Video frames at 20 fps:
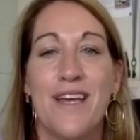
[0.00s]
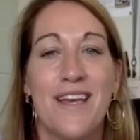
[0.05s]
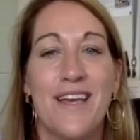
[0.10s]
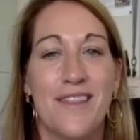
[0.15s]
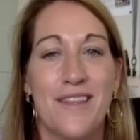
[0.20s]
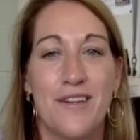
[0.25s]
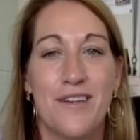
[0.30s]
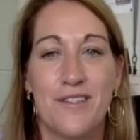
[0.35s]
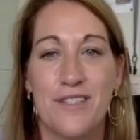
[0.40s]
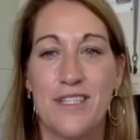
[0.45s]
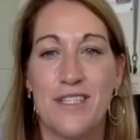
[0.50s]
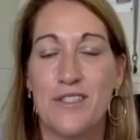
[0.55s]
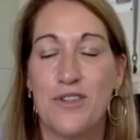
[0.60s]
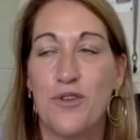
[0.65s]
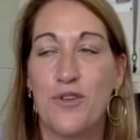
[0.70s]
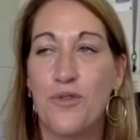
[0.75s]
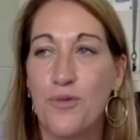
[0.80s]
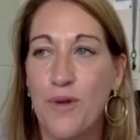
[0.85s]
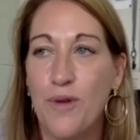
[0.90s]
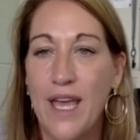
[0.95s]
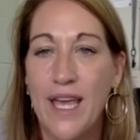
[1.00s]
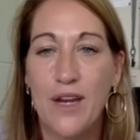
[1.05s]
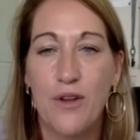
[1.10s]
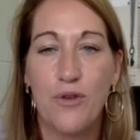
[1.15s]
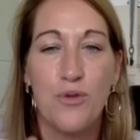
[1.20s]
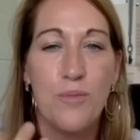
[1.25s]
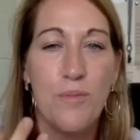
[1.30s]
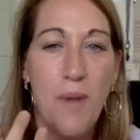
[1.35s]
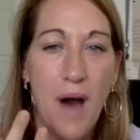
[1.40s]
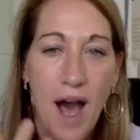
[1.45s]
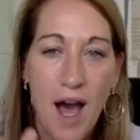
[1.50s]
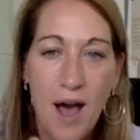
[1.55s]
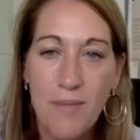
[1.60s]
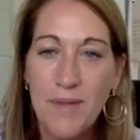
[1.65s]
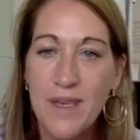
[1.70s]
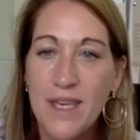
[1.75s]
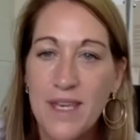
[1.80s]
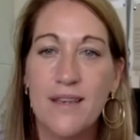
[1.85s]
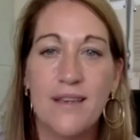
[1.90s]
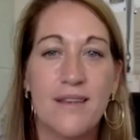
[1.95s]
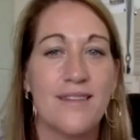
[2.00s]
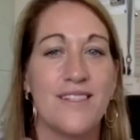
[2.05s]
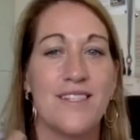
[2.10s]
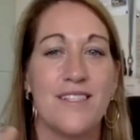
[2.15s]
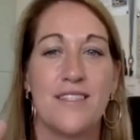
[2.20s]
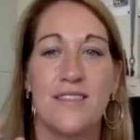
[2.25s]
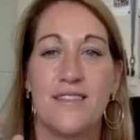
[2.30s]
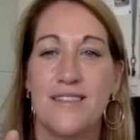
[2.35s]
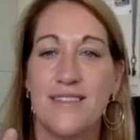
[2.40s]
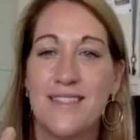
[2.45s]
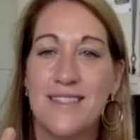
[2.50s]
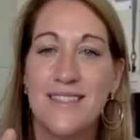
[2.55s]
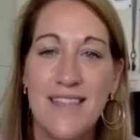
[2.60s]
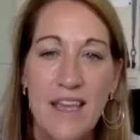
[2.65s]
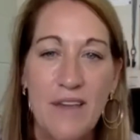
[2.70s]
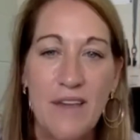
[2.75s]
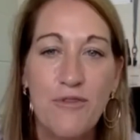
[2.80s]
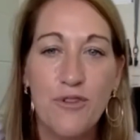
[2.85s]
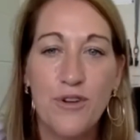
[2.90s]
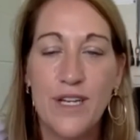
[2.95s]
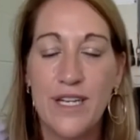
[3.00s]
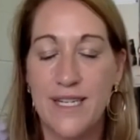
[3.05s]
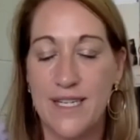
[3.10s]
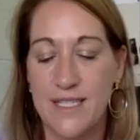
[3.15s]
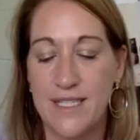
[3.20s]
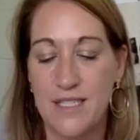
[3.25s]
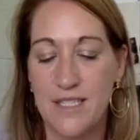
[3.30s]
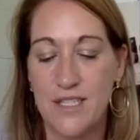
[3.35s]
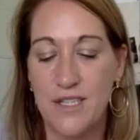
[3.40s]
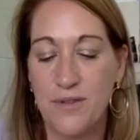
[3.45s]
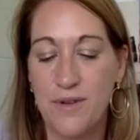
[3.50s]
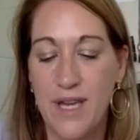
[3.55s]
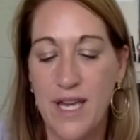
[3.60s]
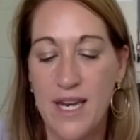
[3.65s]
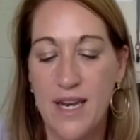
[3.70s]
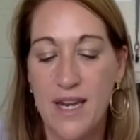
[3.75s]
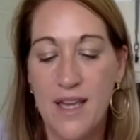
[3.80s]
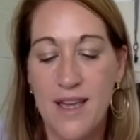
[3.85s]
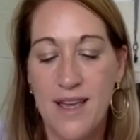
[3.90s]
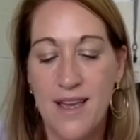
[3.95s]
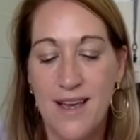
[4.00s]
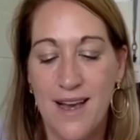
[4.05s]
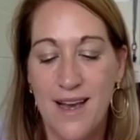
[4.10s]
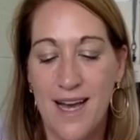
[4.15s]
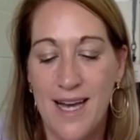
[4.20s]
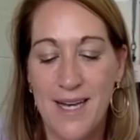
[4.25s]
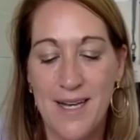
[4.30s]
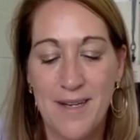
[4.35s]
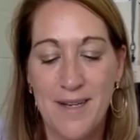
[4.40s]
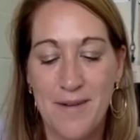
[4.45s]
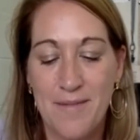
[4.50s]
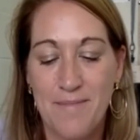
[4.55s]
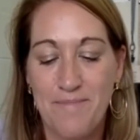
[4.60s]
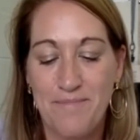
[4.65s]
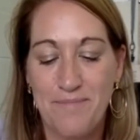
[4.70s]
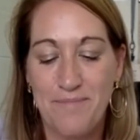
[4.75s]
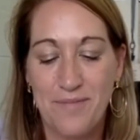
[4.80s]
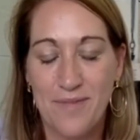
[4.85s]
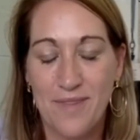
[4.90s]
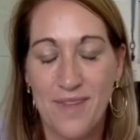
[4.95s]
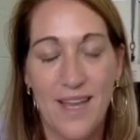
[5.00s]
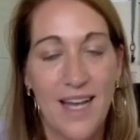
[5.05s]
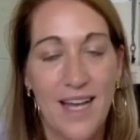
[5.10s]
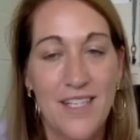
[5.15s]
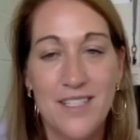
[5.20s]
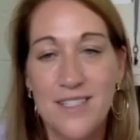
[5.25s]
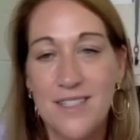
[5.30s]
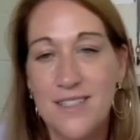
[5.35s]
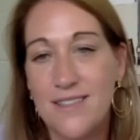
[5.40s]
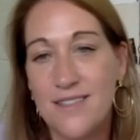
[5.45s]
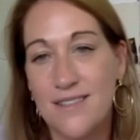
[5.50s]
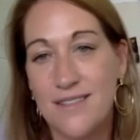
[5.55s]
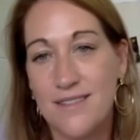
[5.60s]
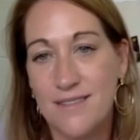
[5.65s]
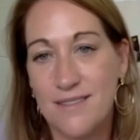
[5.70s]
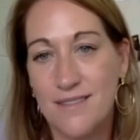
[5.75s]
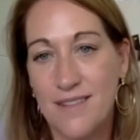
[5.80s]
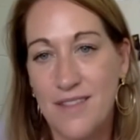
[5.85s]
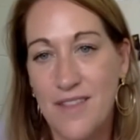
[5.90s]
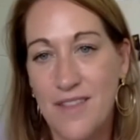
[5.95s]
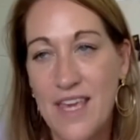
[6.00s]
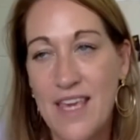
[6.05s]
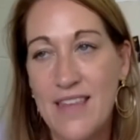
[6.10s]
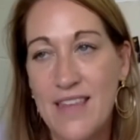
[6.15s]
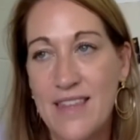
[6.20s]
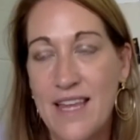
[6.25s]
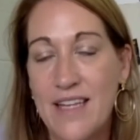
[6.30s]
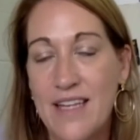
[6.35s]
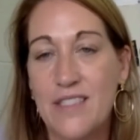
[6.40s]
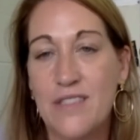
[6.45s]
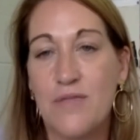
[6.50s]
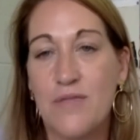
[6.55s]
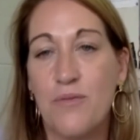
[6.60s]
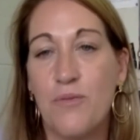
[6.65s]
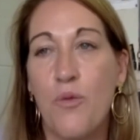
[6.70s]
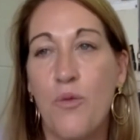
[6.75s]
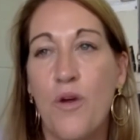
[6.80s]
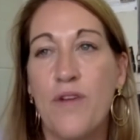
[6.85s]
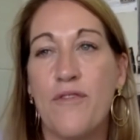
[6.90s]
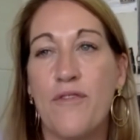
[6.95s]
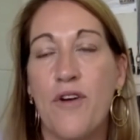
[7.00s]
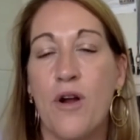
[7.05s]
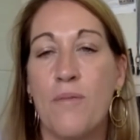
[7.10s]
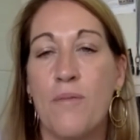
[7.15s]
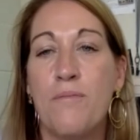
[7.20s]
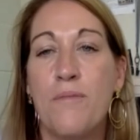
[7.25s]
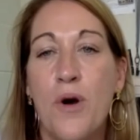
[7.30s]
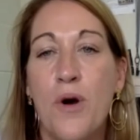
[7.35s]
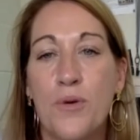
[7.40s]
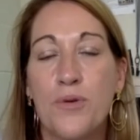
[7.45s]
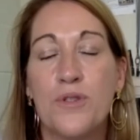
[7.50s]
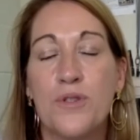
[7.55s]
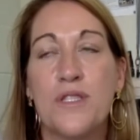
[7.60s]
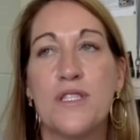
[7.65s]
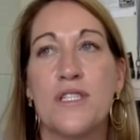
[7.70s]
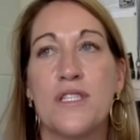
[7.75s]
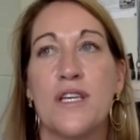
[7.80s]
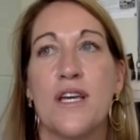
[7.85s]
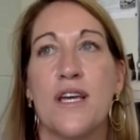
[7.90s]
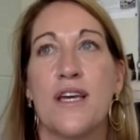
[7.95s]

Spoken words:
There's this great umami, just savoriness to it. I just think that it's one of our most